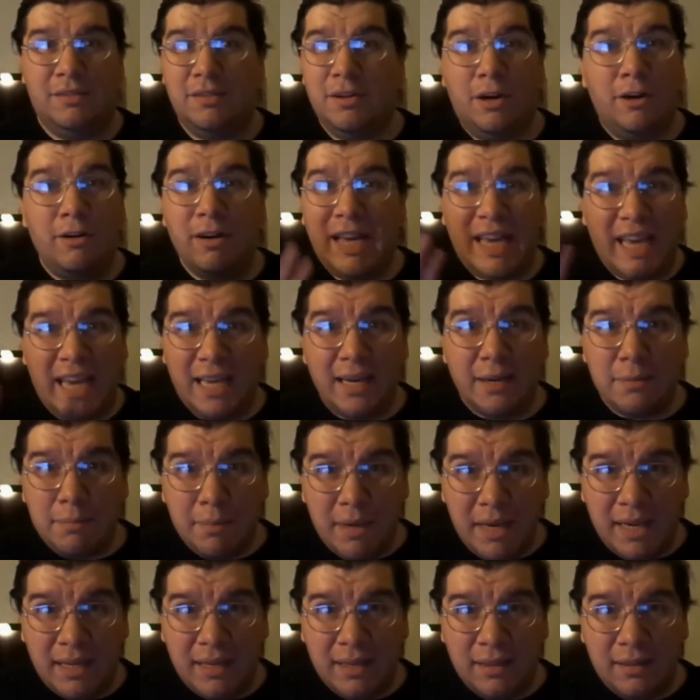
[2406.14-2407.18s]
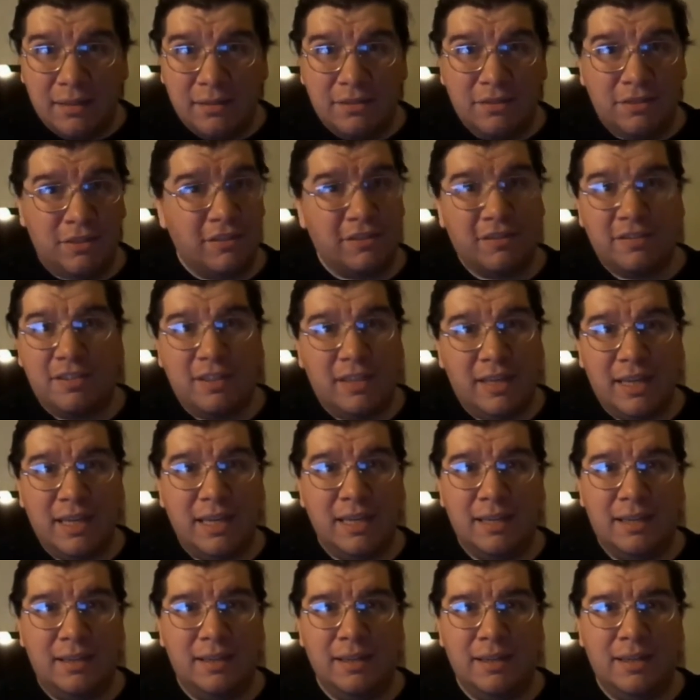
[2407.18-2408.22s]
It's all animated, just
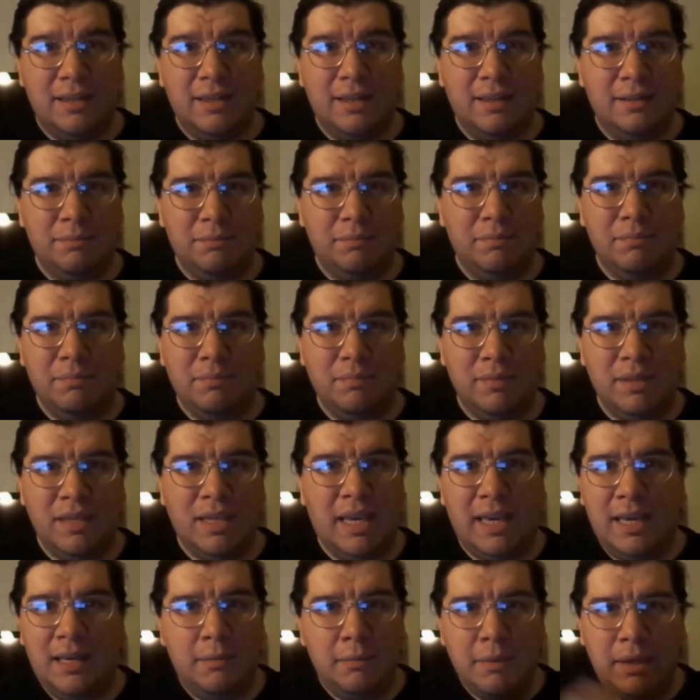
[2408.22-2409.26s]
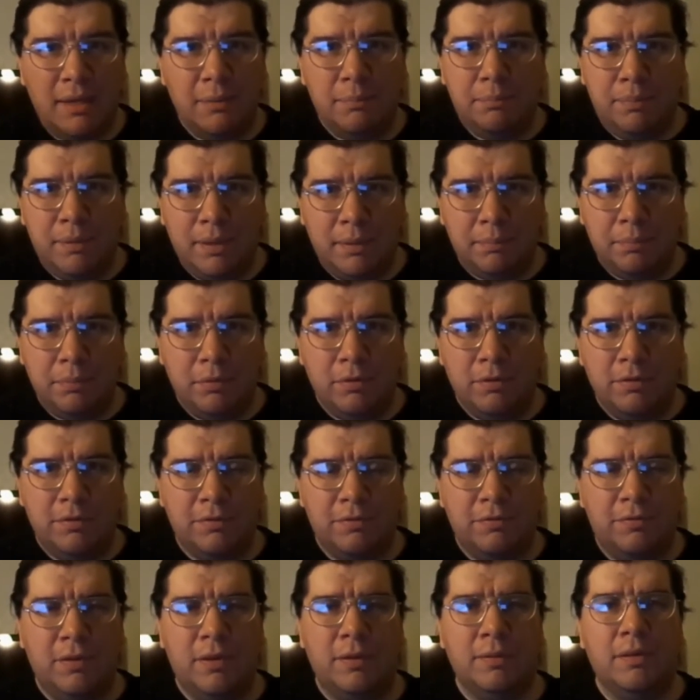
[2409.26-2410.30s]
like uh, the animated
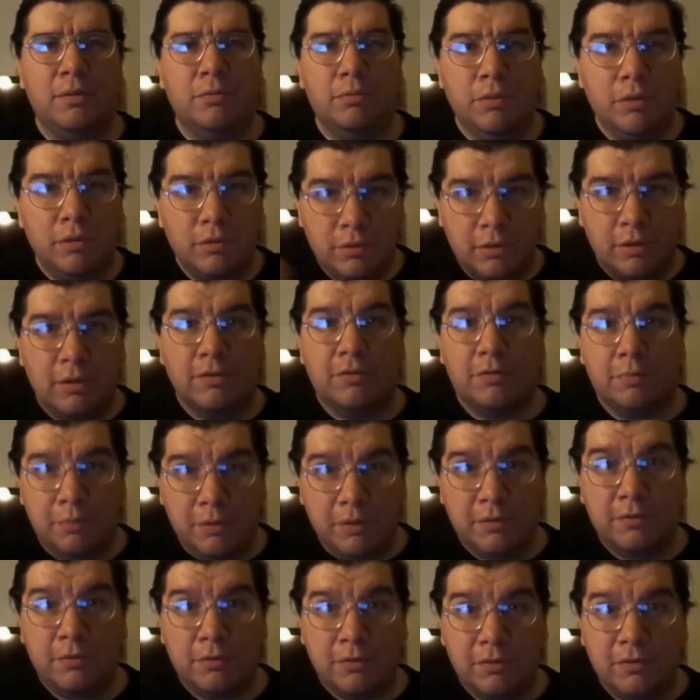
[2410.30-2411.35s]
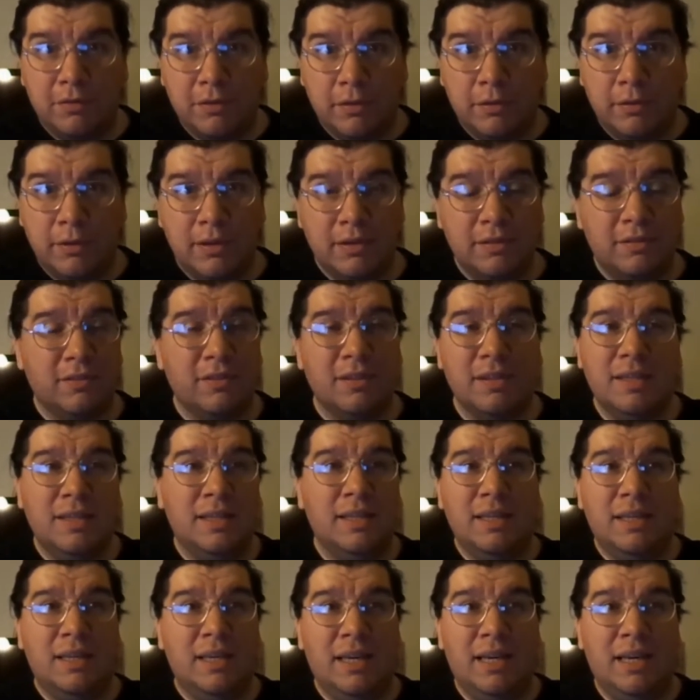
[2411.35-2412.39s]
bumpers from the real Ghostbusters series,
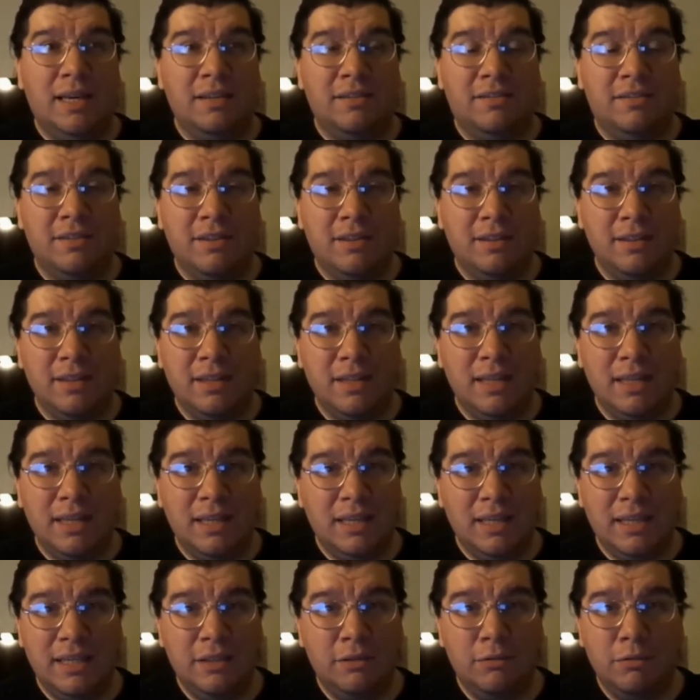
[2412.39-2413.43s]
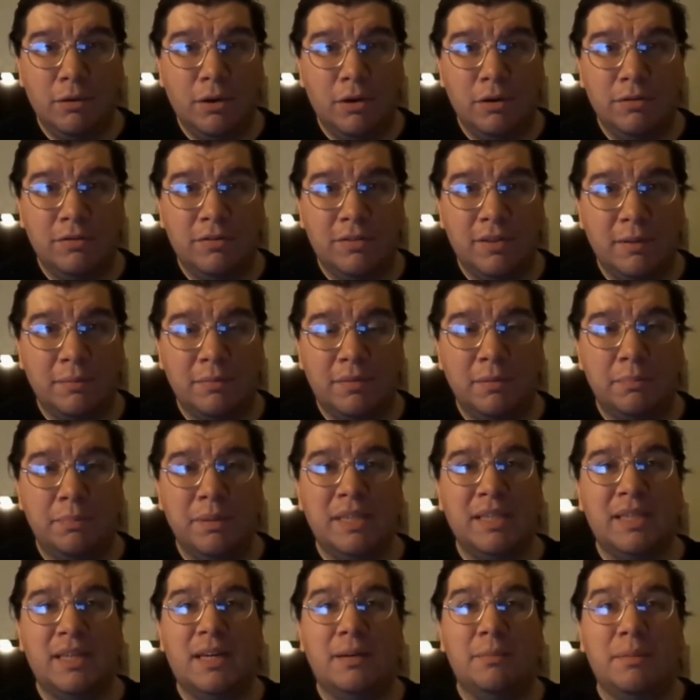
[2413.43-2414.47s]
and suddenly he grows up to
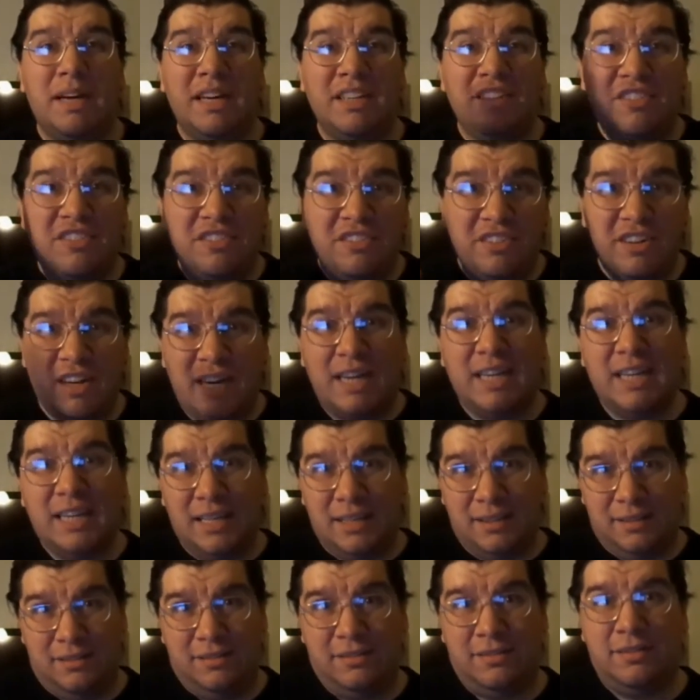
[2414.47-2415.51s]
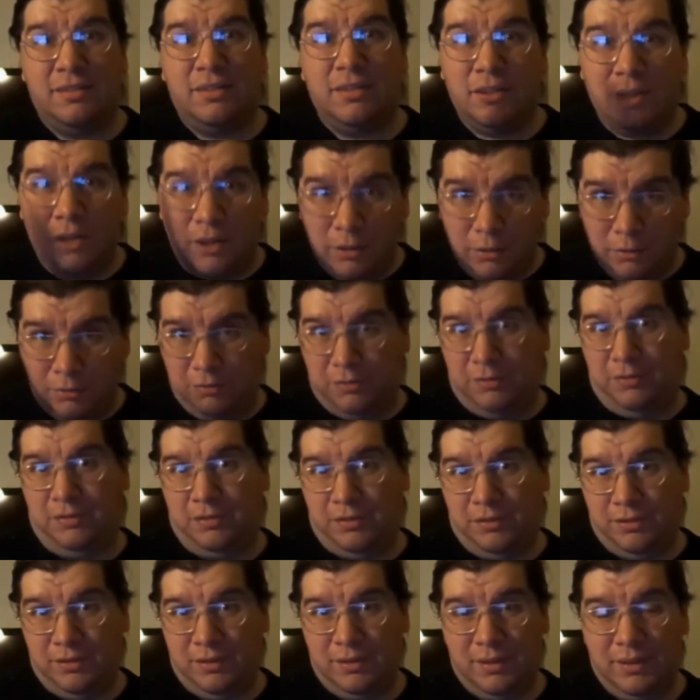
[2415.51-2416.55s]
become a giant
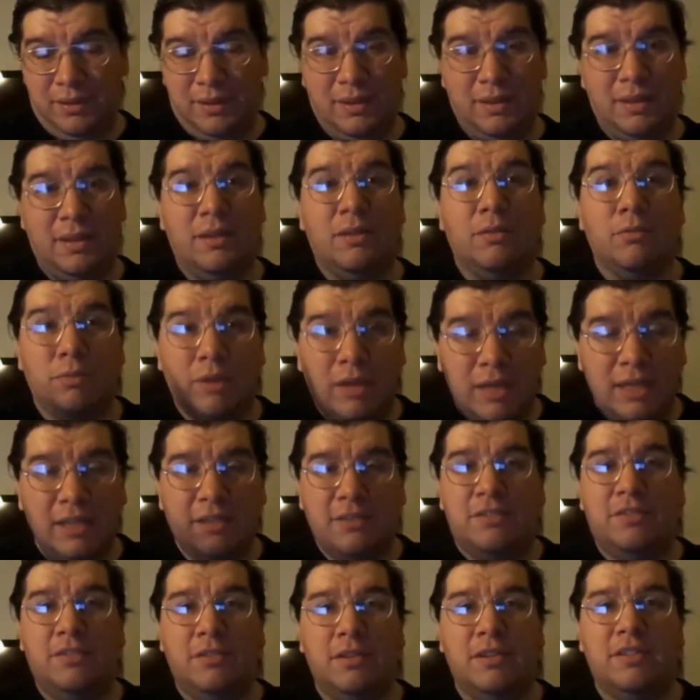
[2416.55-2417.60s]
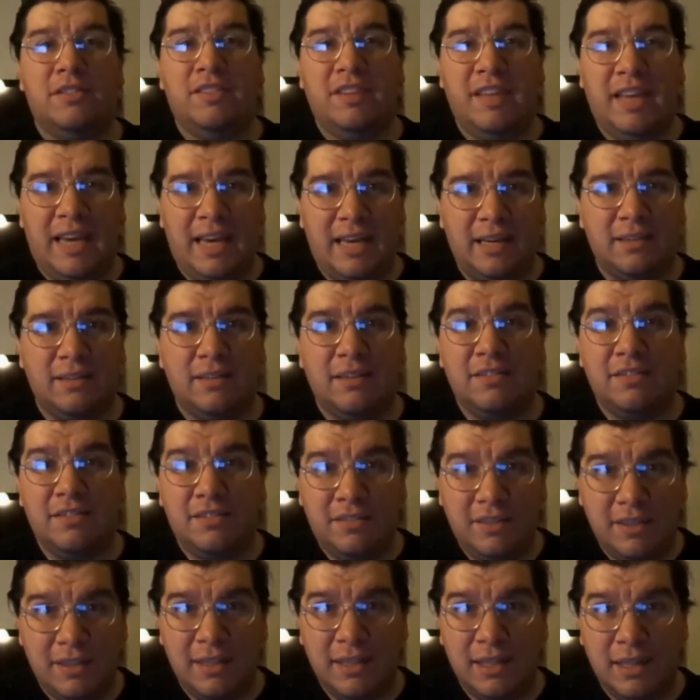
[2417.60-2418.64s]
ghost, ready to attack the
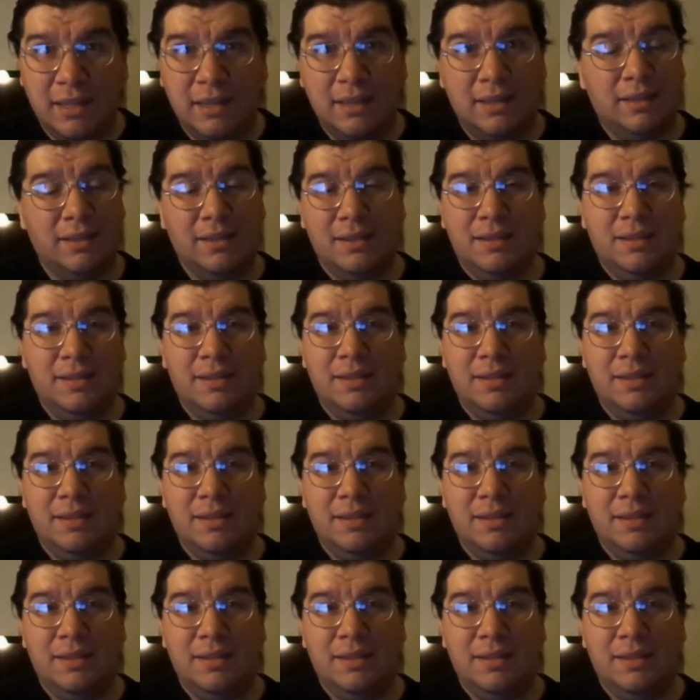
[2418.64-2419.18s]
city